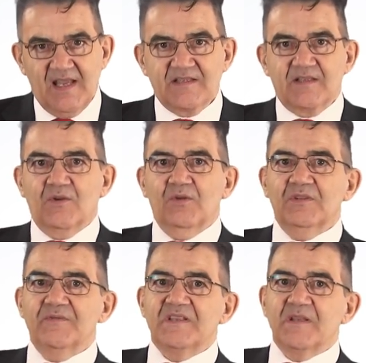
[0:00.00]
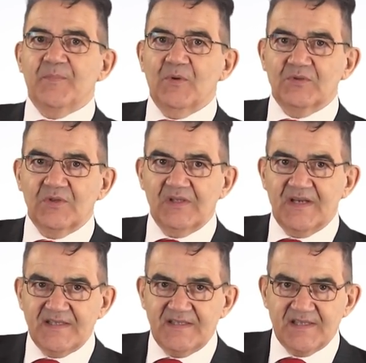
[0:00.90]
As the Golden Visa Portugal
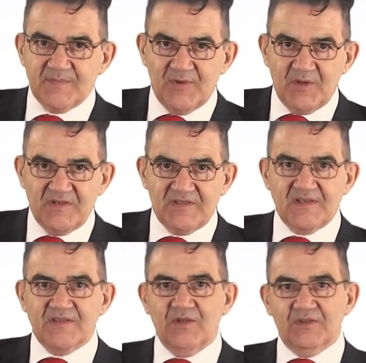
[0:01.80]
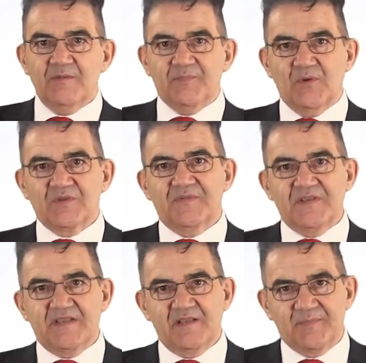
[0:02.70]
residence permit does not impose
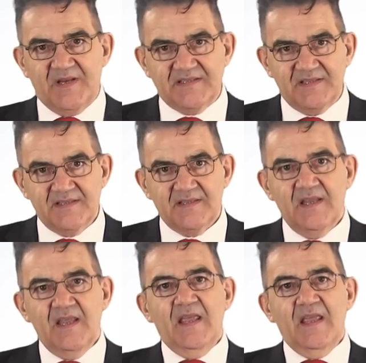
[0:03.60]
physical presence,